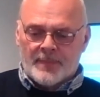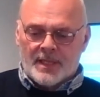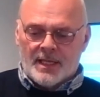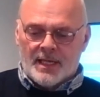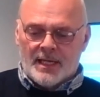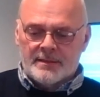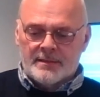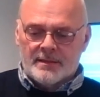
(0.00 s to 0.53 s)

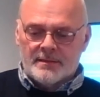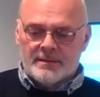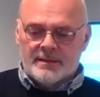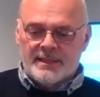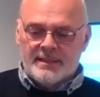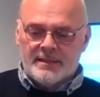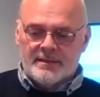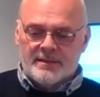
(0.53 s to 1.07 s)
And
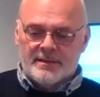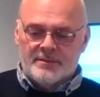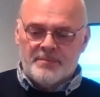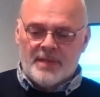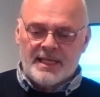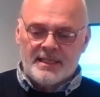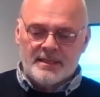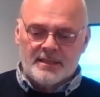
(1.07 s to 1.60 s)
the the
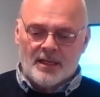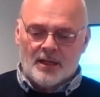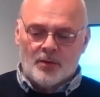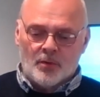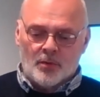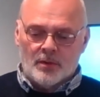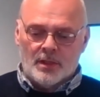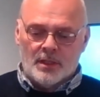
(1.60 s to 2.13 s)
main
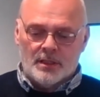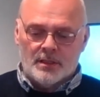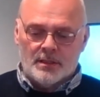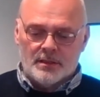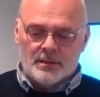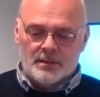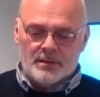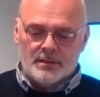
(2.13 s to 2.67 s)
goal
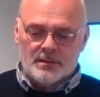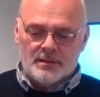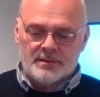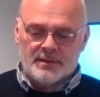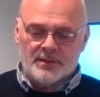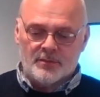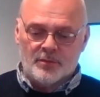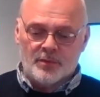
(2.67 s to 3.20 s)

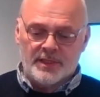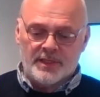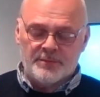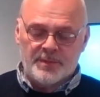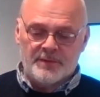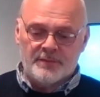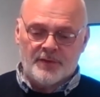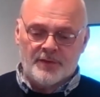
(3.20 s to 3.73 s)
that we've
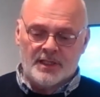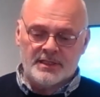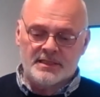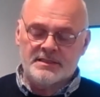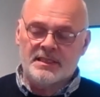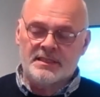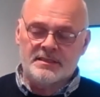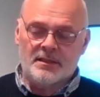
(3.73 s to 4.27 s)
been finding
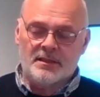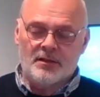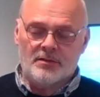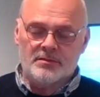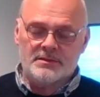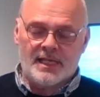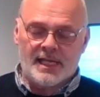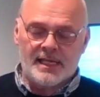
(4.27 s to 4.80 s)
since
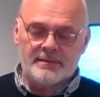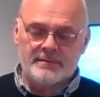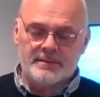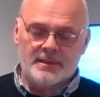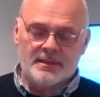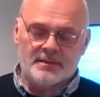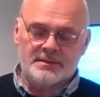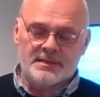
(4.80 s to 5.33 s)
lockdown,
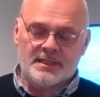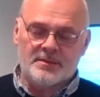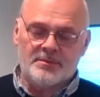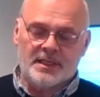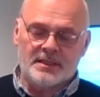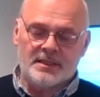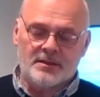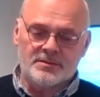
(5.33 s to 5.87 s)
I'd say the
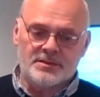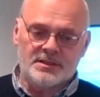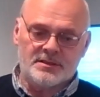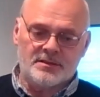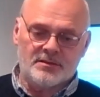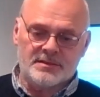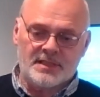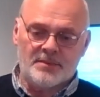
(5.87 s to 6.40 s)
main goal since
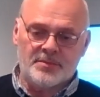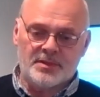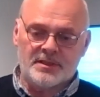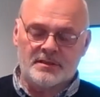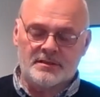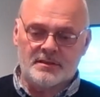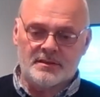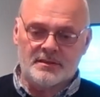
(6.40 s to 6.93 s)
lockdown, but
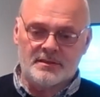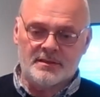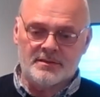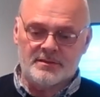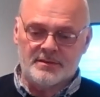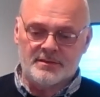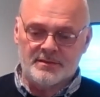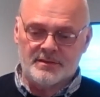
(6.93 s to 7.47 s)
the the,
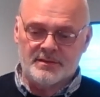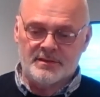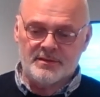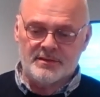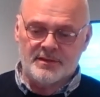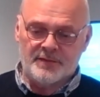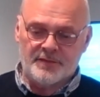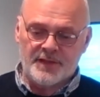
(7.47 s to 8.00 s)

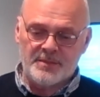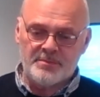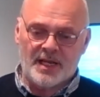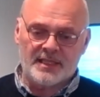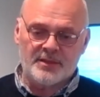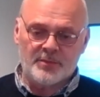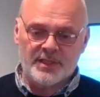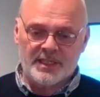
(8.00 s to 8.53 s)
the
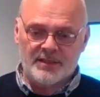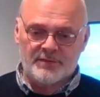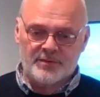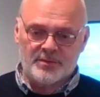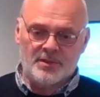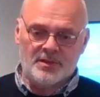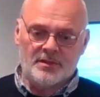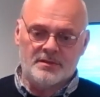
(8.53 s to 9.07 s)
feedback that we get from